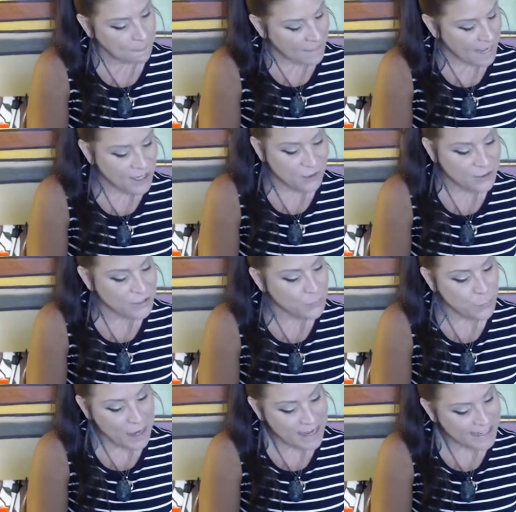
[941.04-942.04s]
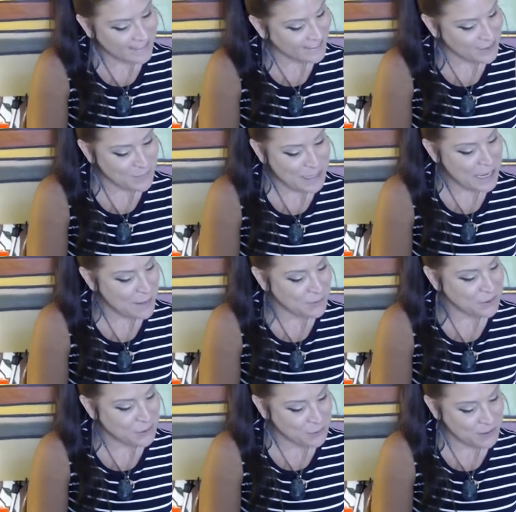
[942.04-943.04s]
And you're just waiting to be able
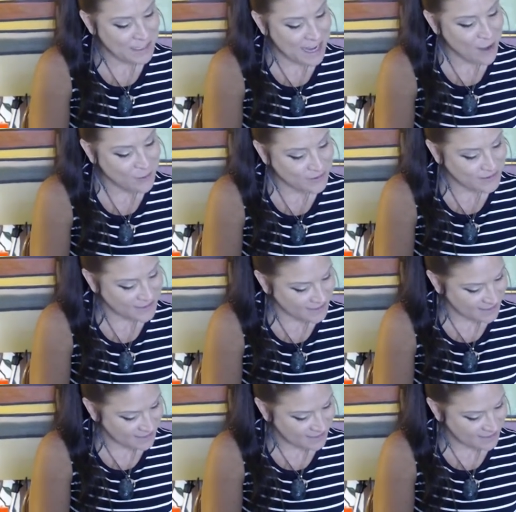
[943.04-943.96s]
to announce